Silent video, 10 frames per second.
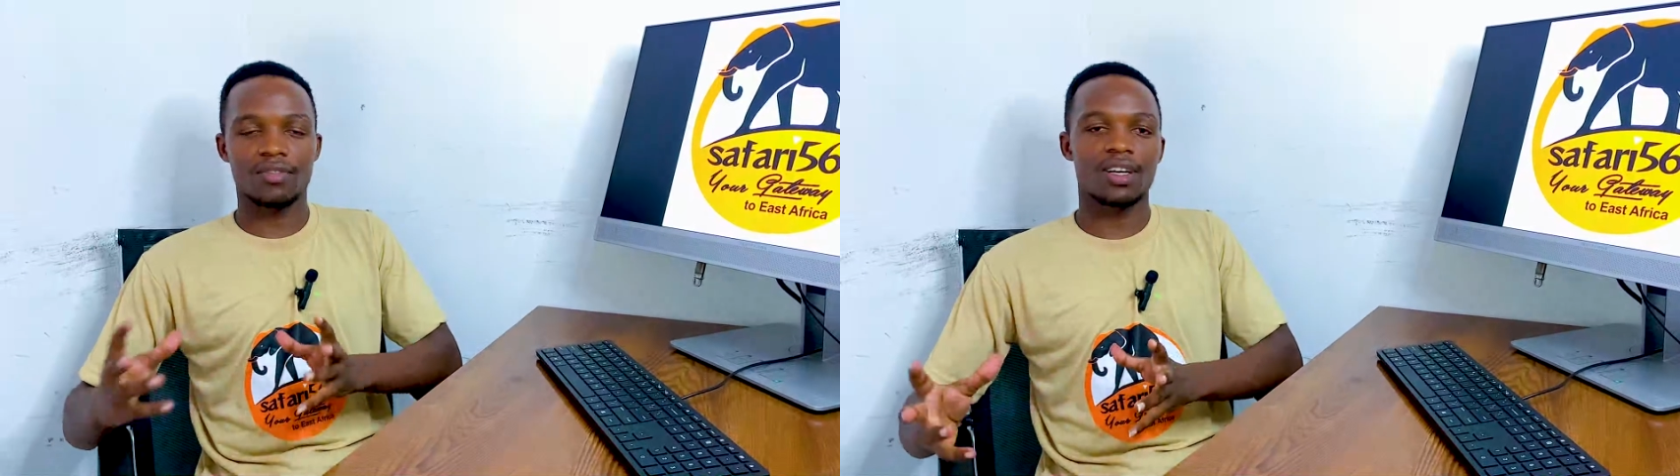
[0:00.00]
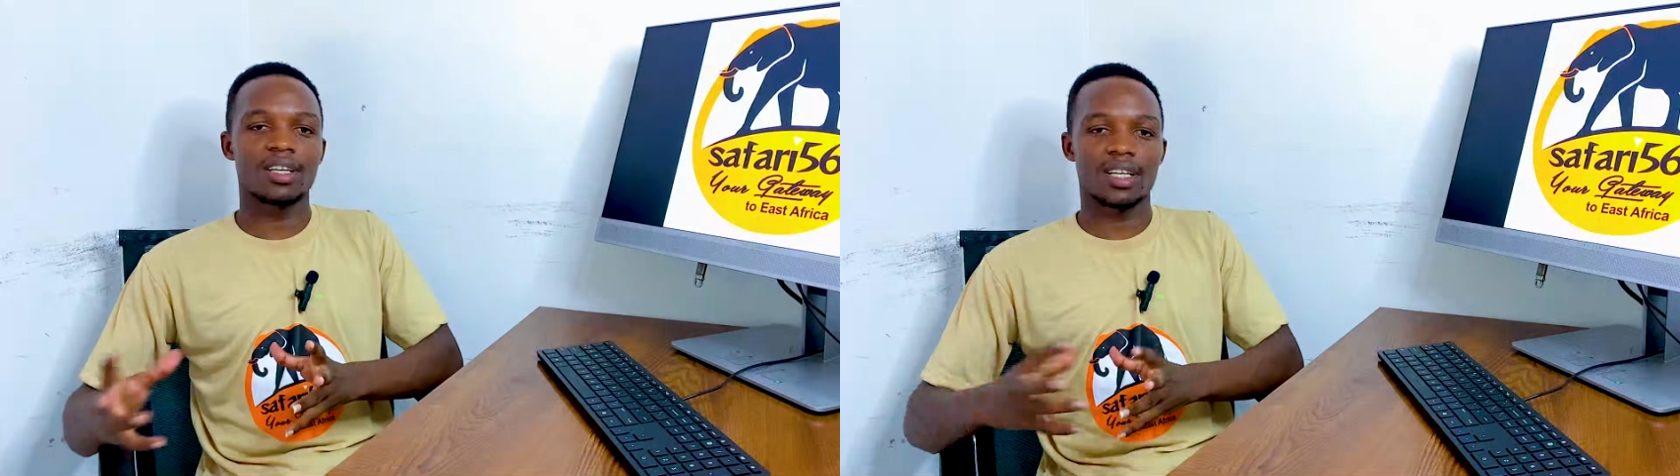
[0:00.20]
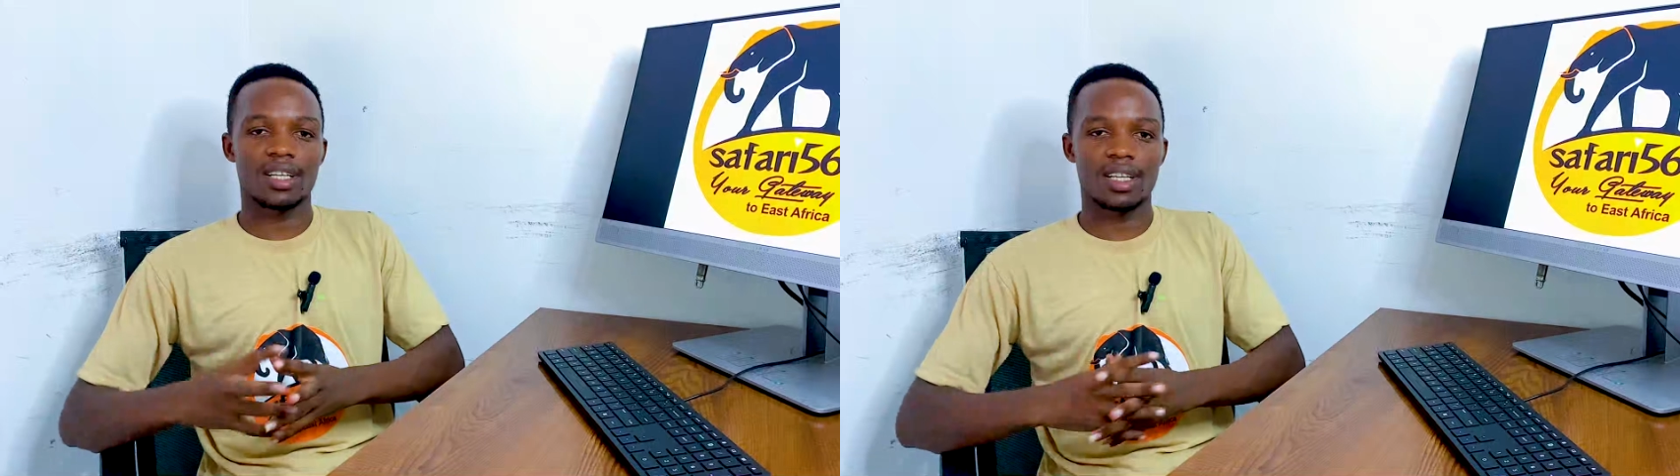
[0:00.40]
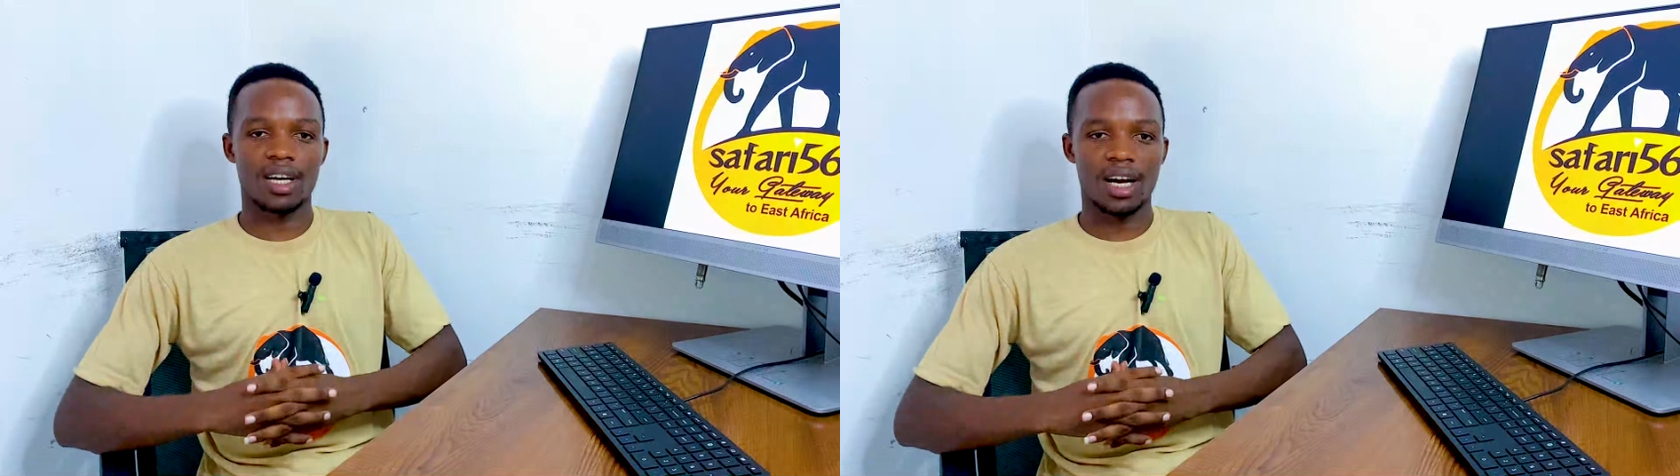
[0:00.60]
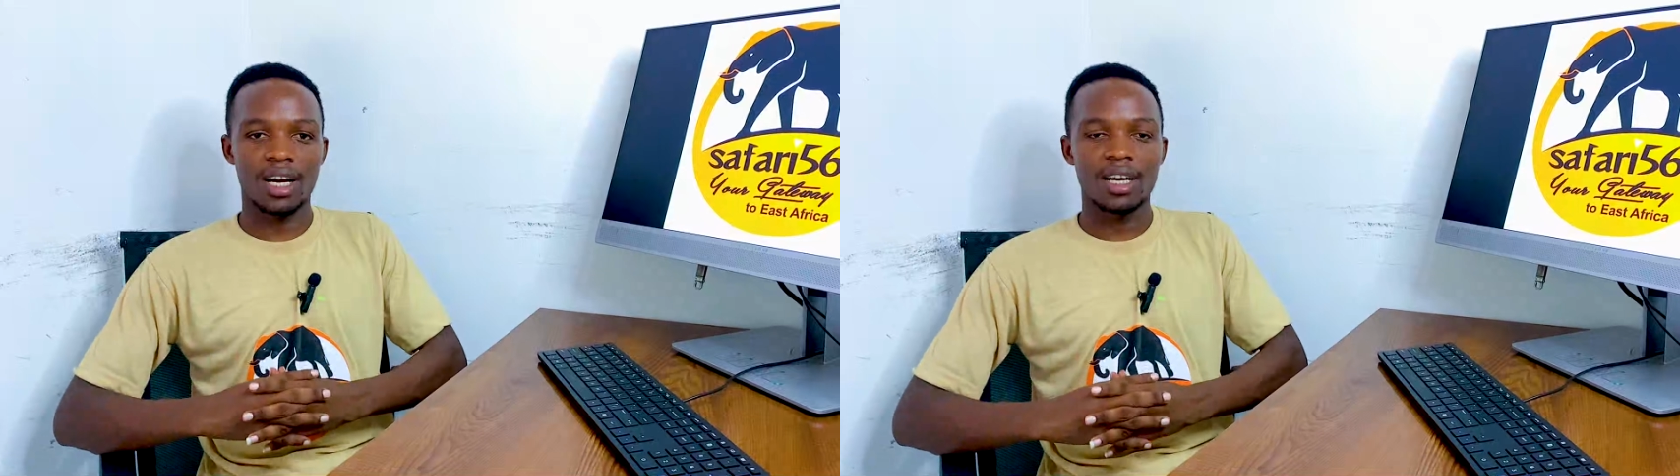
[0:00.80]
defending
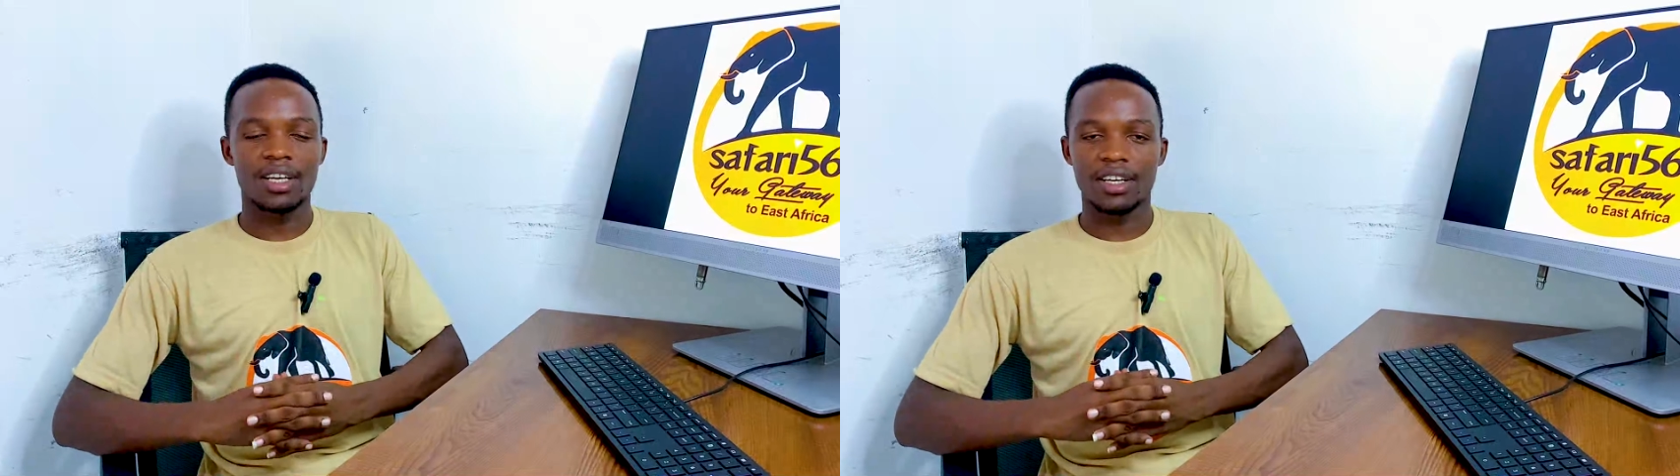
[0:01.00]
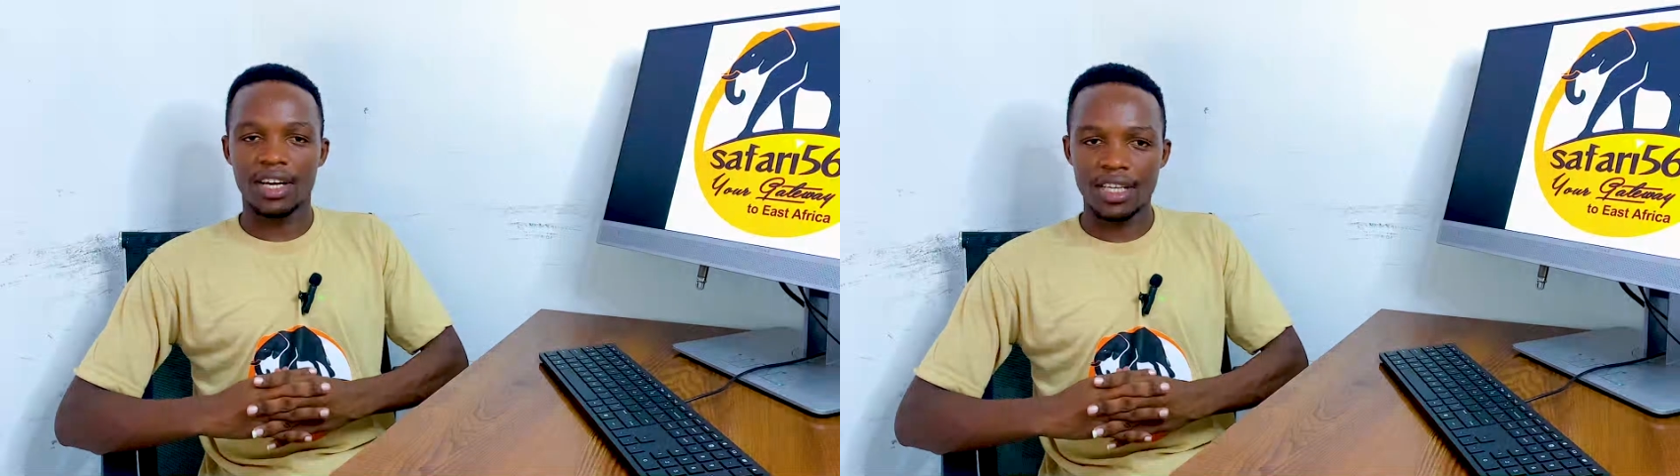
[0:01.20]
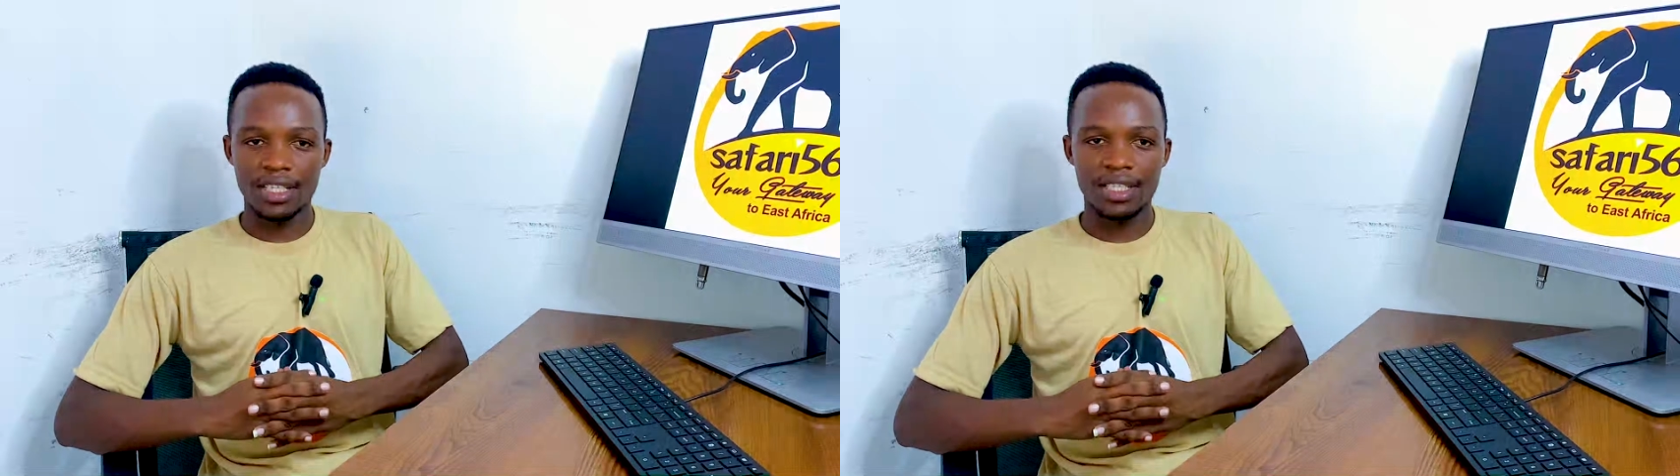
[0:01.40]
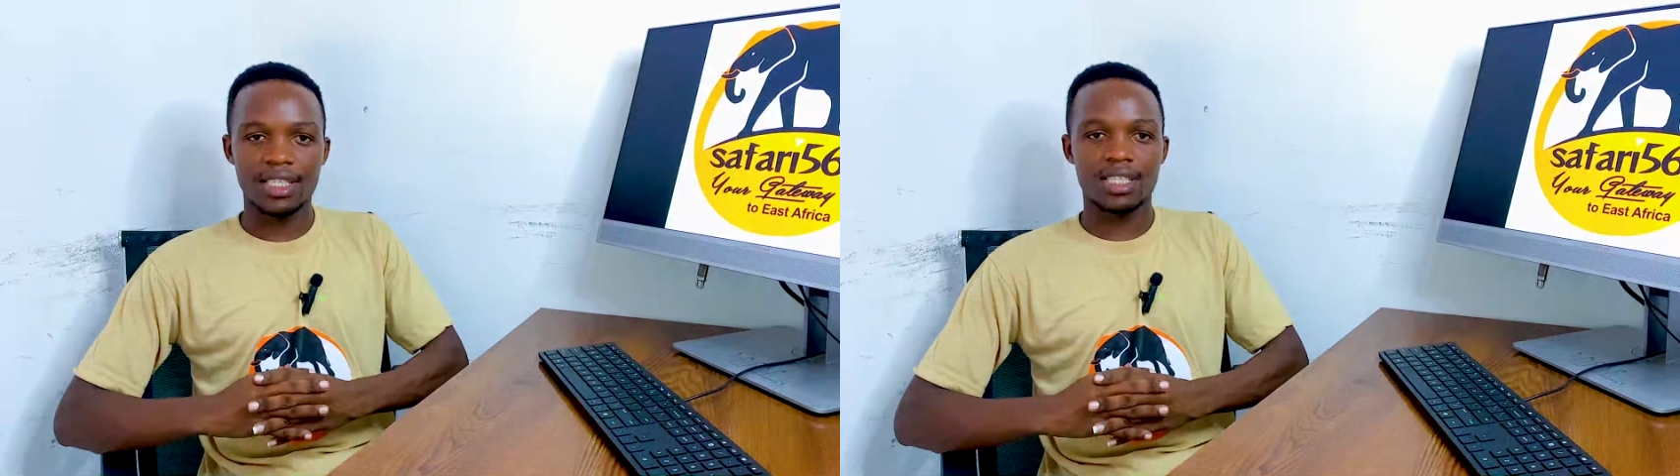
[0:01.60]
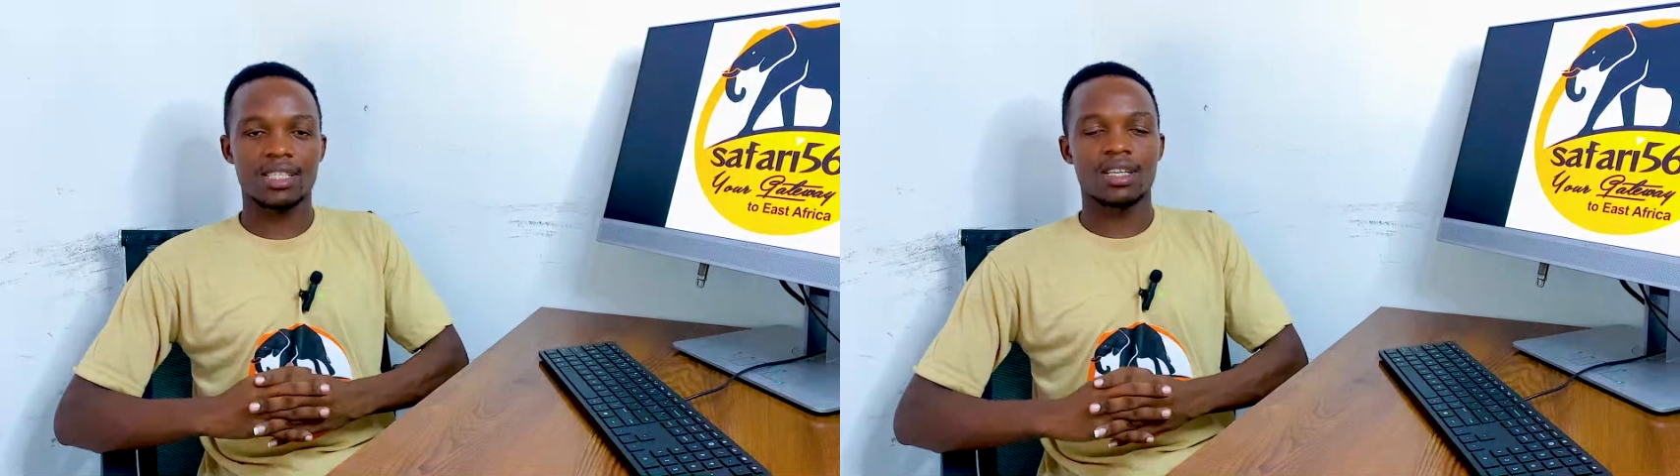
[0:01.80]
their
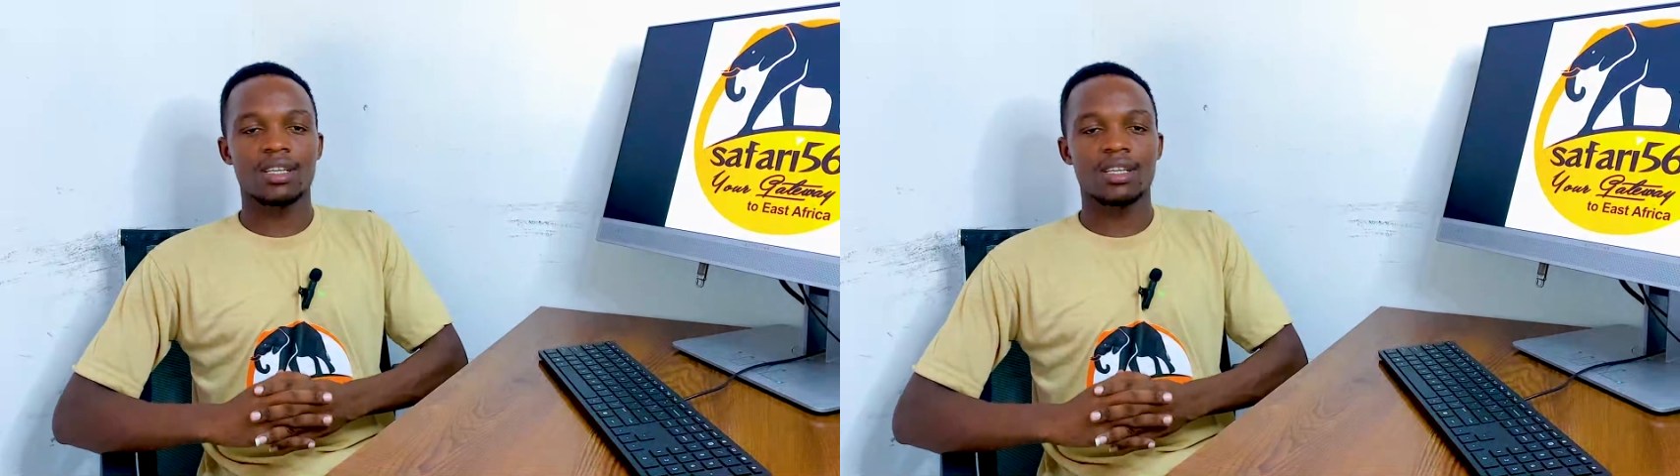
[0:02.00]
nests.